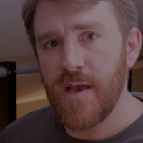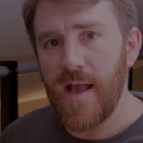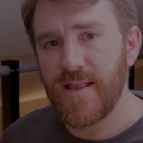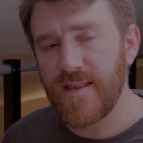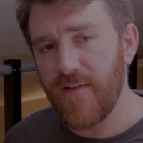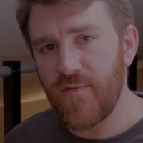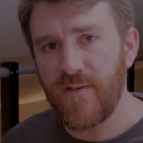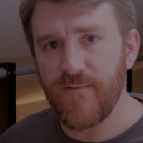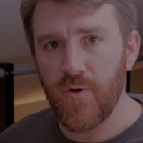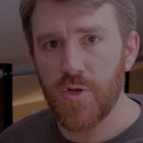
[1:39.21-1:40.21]
It's
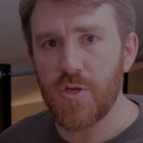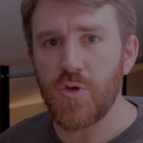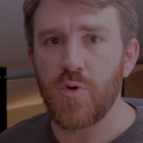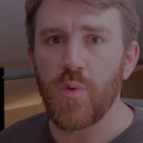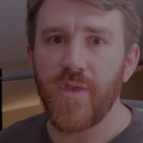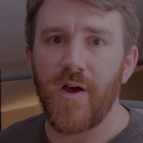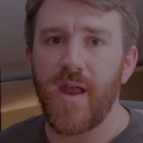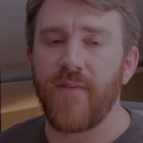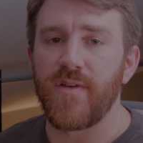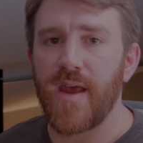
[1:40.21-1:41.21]
definitely versatile without
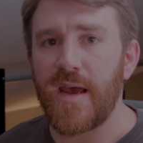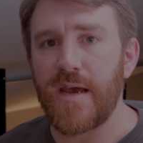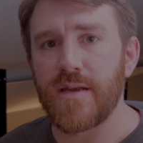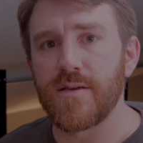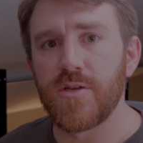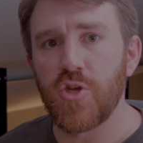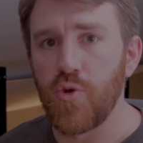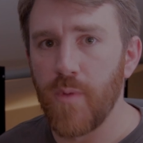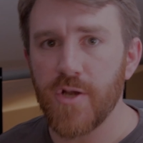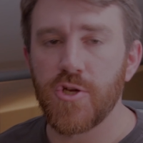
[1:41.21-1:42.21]
having to add too
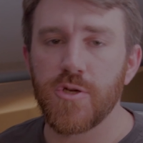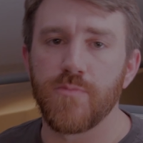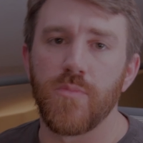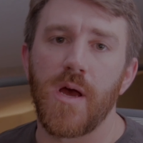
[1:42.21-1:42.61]
much